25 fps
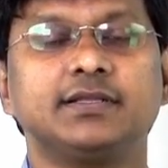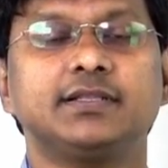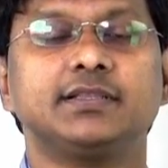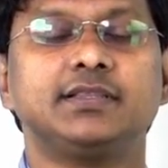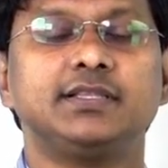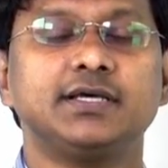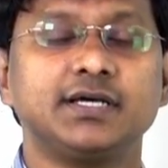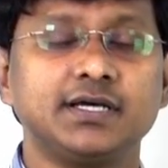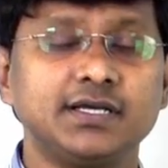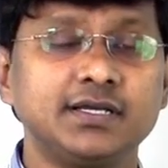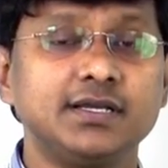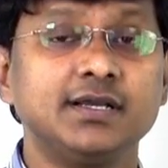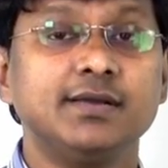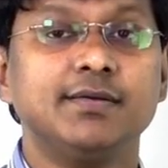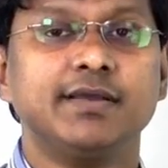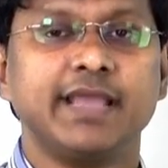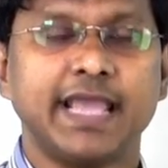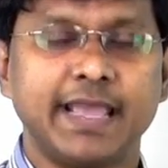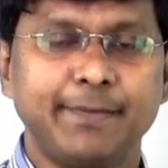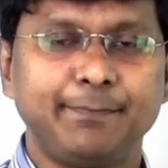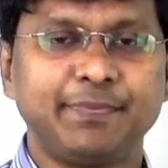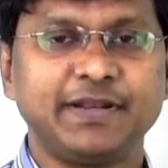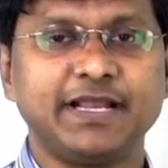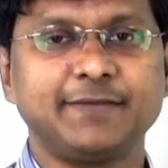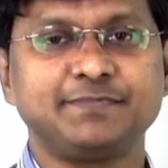the
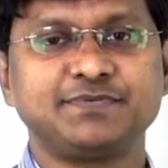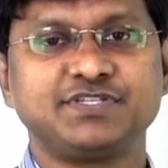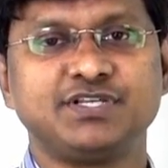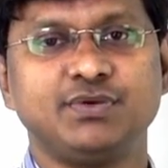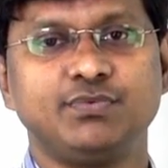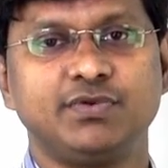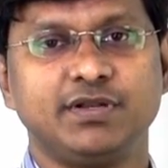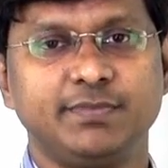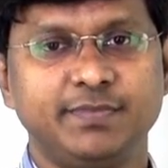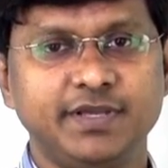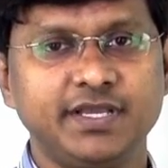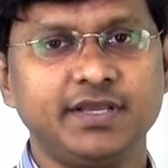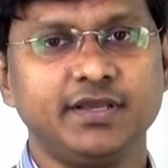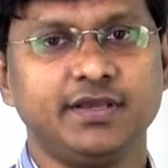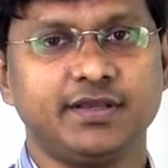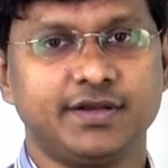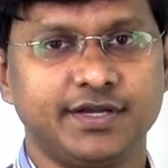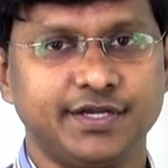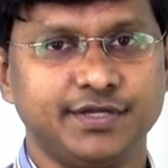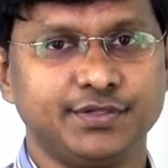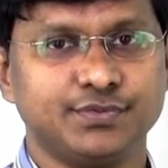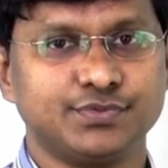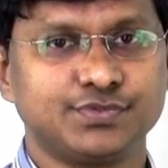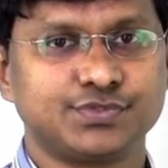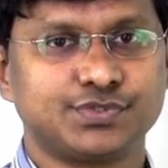epilepsy will be
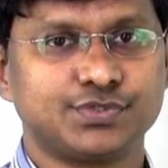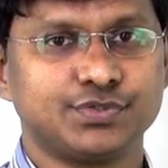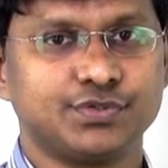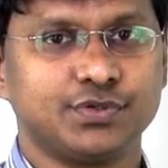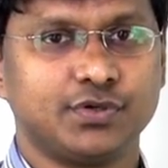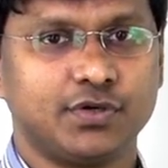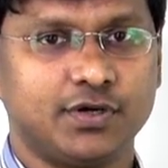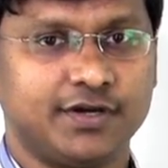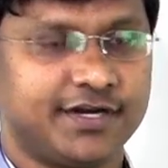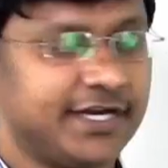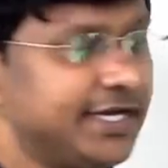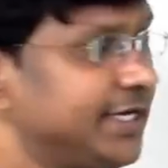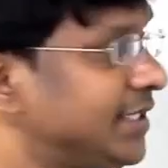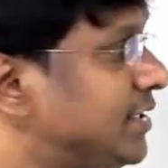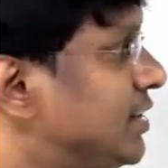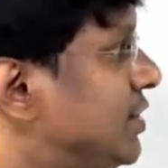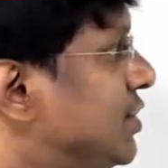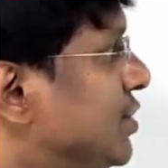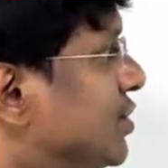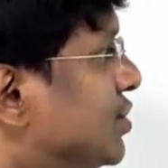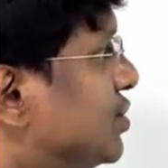reduced alright.